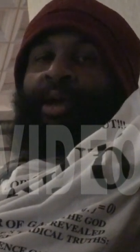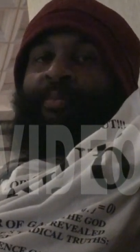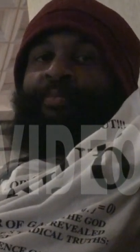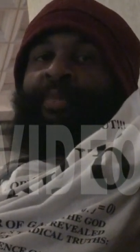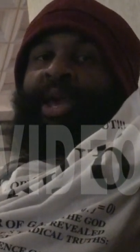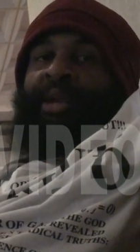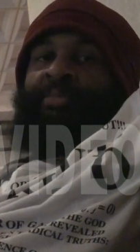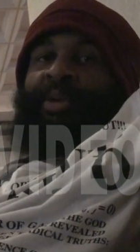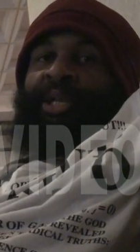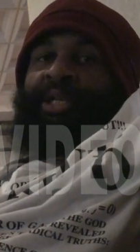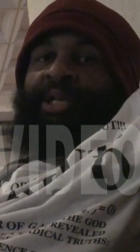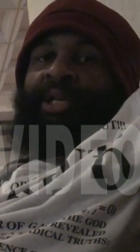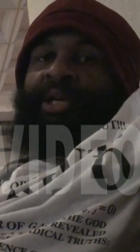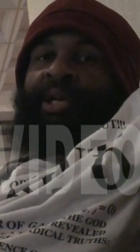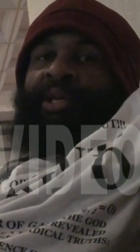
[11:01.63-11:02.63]

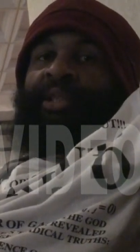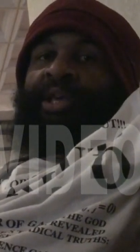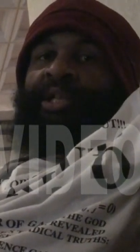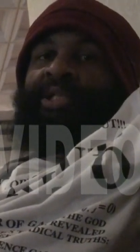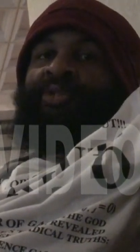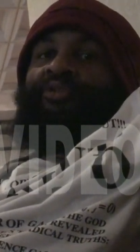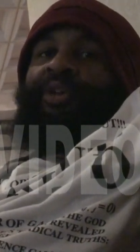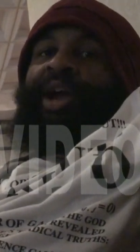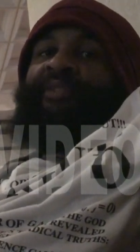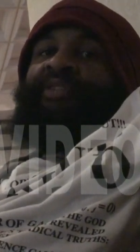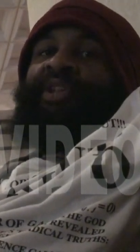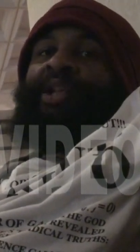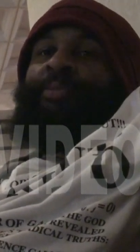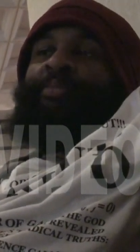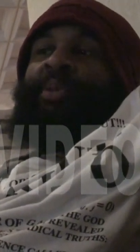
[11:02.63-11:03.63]
amendment that's
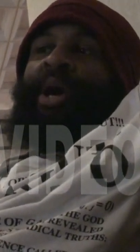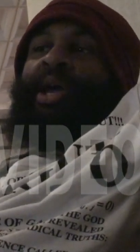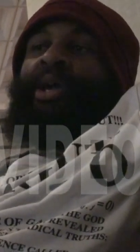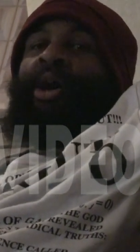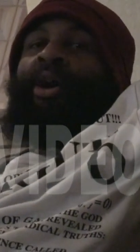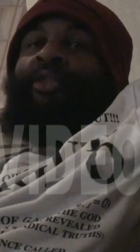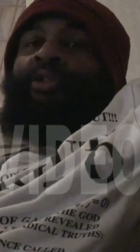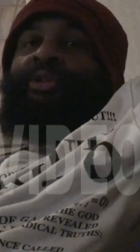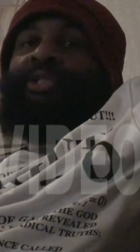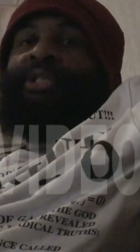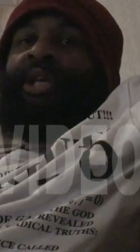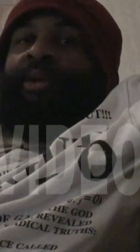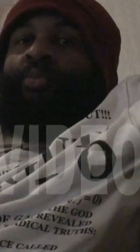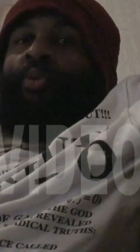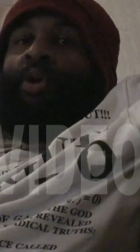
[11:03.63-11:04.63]
drafted up by others
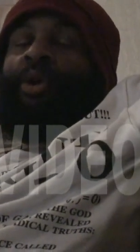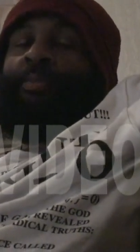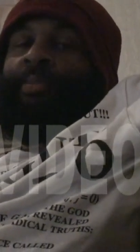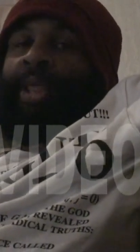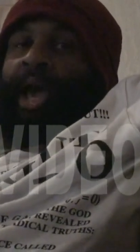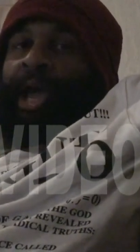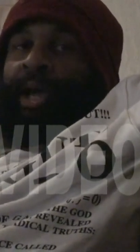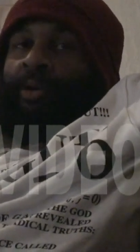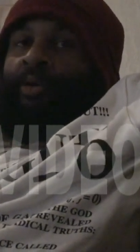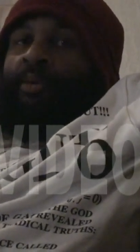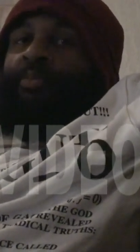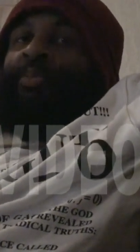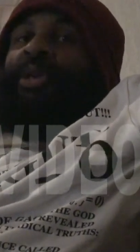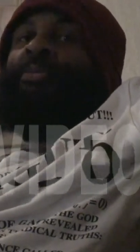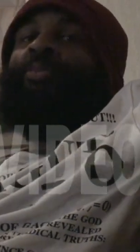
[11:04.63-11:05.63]
that weren't black or
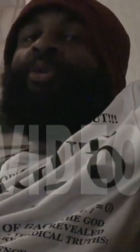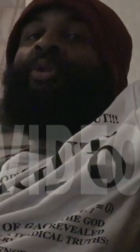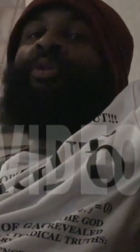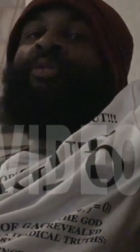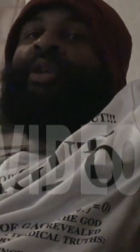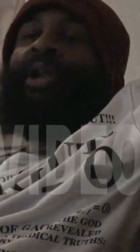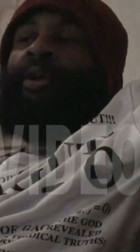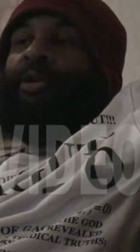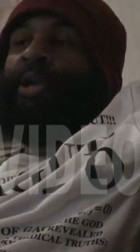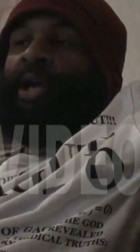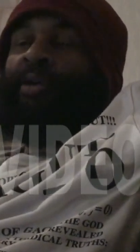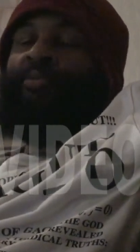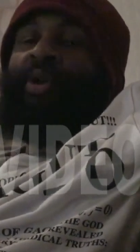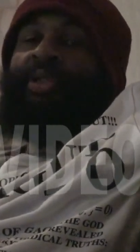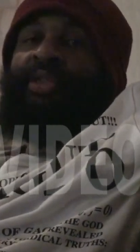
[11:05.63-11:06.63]
people that are
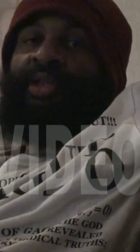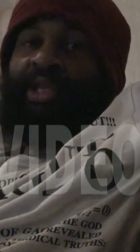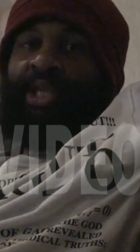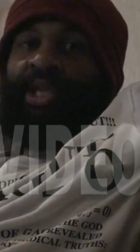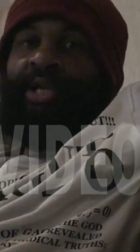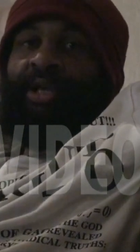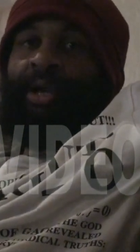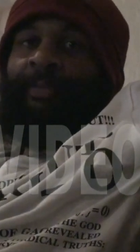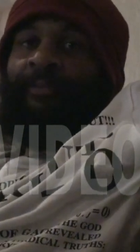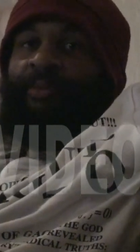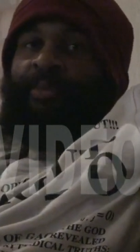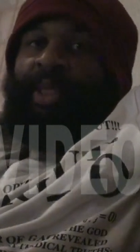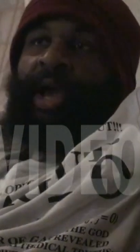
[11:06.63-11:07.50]
where they did come from